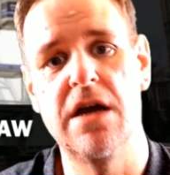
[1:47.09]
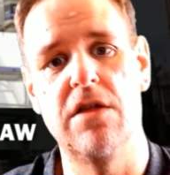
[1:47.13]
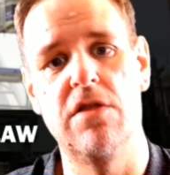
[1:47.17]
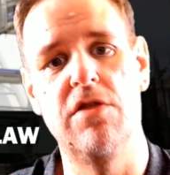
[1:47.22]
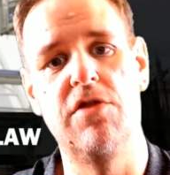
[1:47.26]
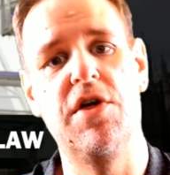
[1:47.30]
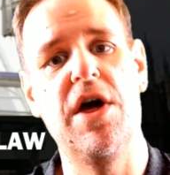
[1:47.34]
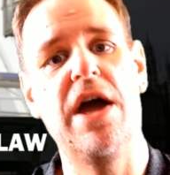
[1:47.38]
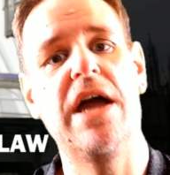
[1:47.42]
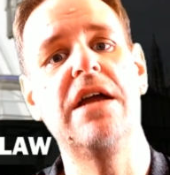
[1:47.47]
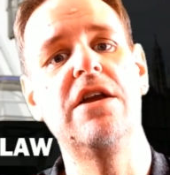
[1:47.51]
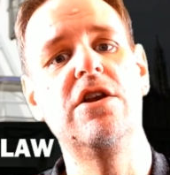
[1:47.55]

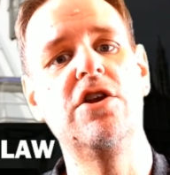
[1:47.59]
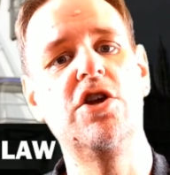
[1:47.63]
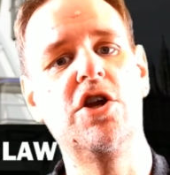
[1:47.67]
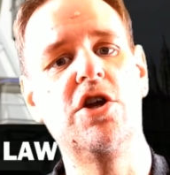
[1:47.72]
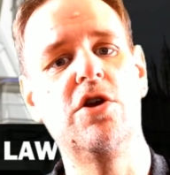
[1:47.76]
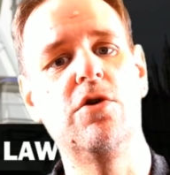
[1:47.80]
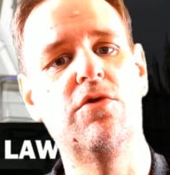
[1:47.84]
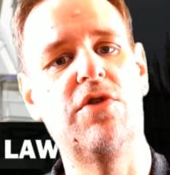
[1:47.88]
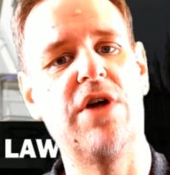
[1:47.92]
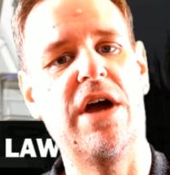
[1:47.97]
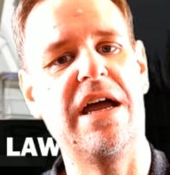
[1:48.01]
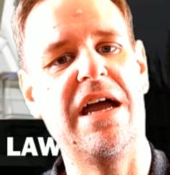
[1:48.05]
They
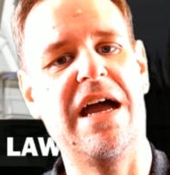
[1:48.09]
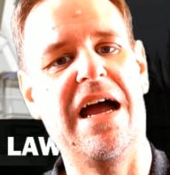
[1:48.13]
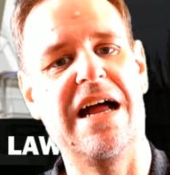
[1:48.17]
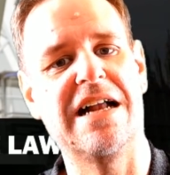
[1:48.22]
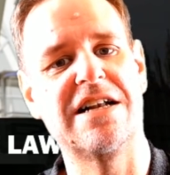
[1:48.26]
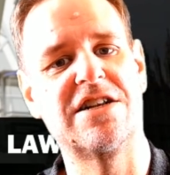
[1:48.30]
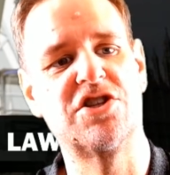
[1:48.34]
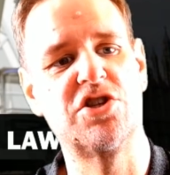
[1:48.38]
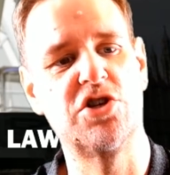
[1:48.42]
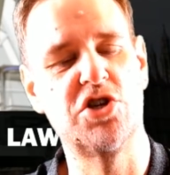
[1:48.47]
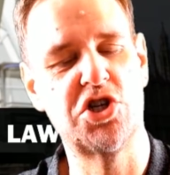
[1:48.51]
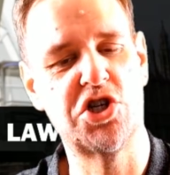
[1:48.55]
knew they
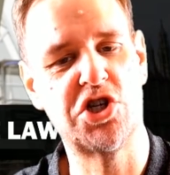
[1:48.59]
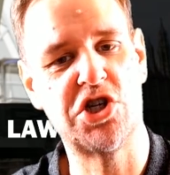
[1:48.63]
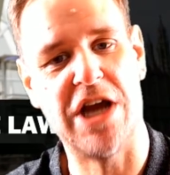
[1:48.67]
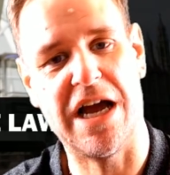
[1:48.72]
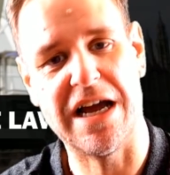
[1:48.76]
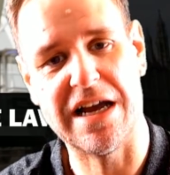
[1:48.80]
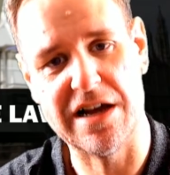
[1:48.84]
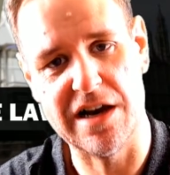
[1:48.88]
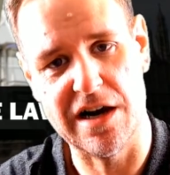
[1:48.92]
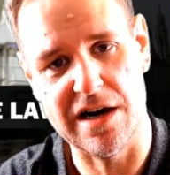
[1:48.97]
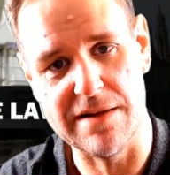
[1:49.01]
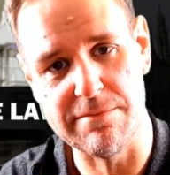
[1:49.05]
had to
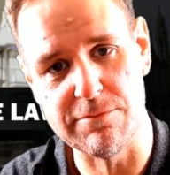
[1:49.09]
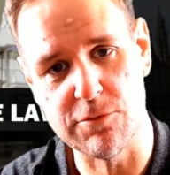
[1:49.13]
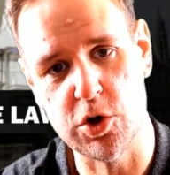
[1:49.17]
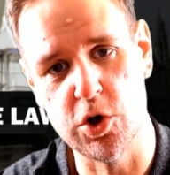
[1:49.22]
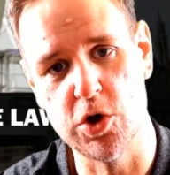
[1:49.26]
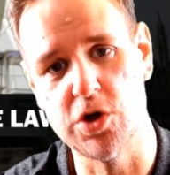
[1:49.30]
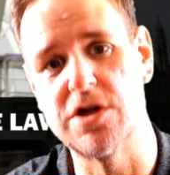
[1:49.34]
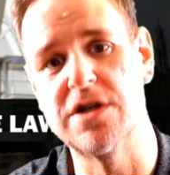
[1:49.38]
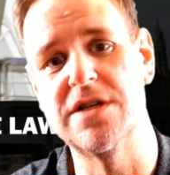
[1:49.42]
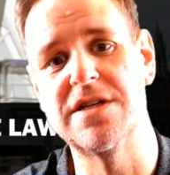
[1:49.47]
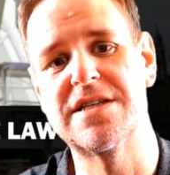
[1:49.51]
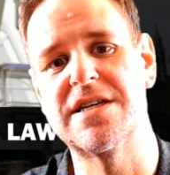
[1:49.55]
shackle him
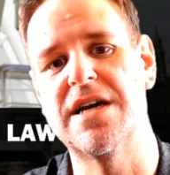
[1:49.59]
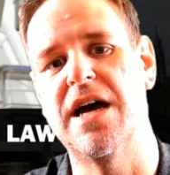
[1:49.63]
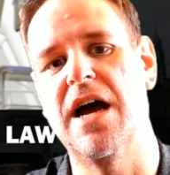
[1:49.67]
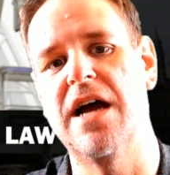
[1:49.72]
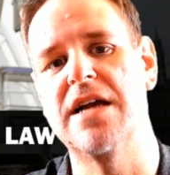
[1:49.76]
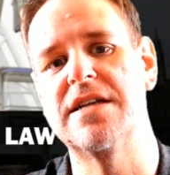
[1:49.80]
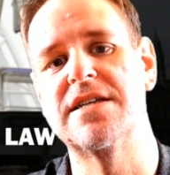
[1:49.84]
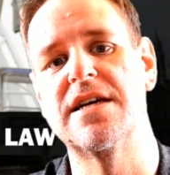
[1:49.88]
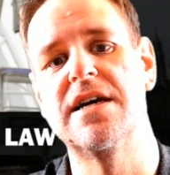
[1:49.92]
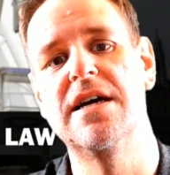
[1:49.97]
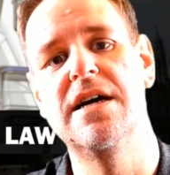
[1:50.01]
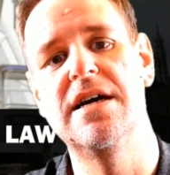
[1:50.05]
good and
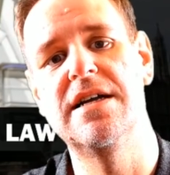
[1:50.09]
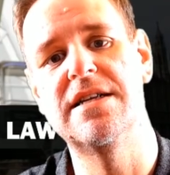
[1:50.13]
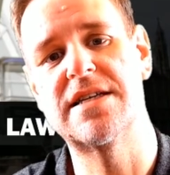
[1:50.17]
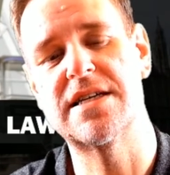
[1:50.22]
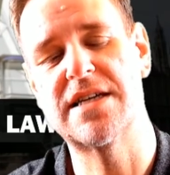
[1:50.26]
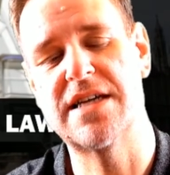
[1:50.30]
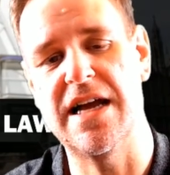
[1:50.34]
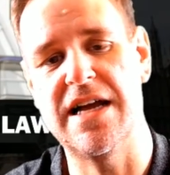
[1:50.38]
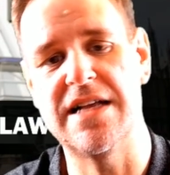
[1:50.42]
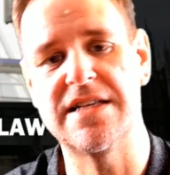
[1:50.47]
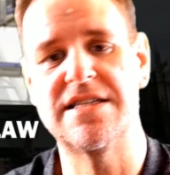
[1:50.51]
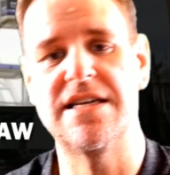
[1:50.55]
tight to
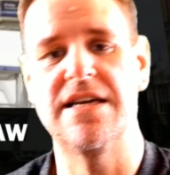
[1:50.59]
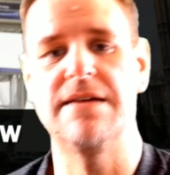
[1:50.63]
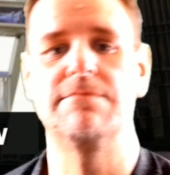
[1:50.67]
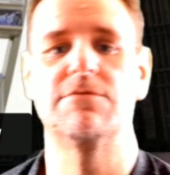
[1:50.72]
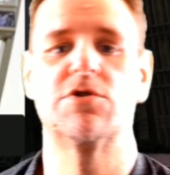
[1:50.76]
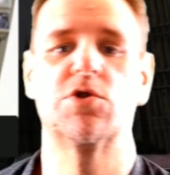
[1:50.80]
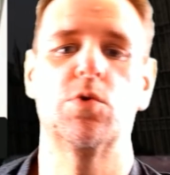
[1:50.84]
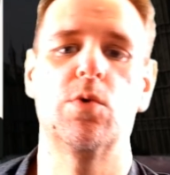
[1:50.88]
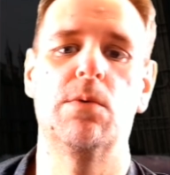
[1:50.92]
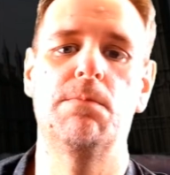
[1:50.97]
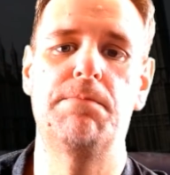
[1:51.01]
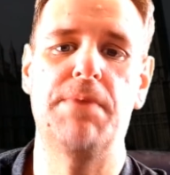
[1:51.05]
get him
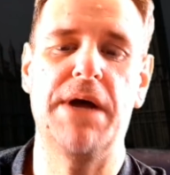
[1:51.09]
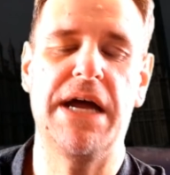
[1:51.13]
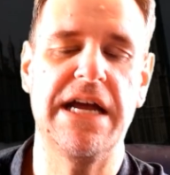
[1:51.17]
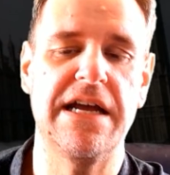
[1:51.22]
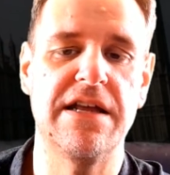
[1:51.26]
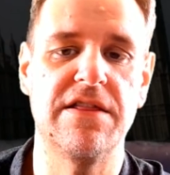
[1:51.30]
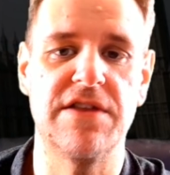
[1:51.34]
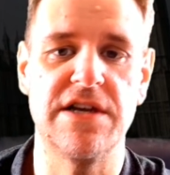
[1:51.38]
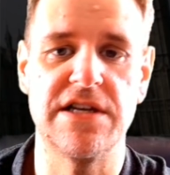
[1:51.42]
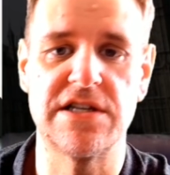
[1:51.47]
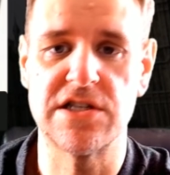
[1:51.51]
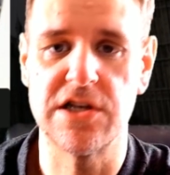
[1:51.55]
to obey
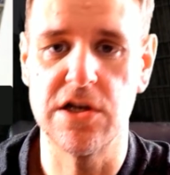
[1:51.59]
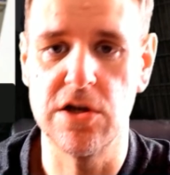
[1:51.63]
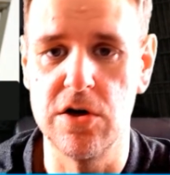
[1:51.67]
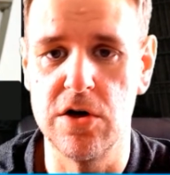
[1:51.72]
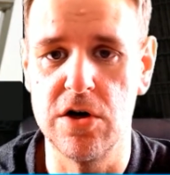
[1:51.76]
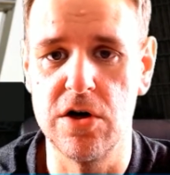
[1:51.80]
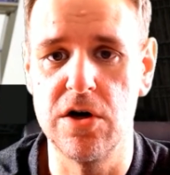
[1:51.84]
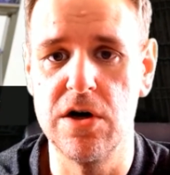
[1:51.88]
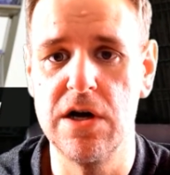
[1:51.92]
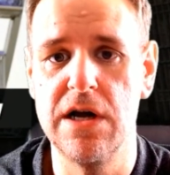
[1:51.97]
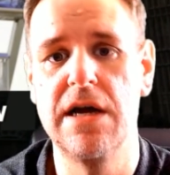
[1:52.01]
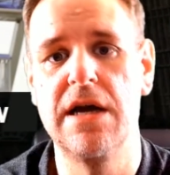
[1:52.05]
this
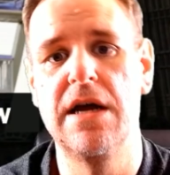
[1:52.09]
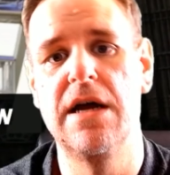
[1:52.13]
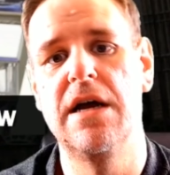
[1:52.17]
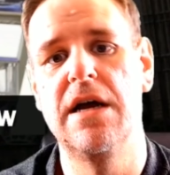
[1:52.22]
law.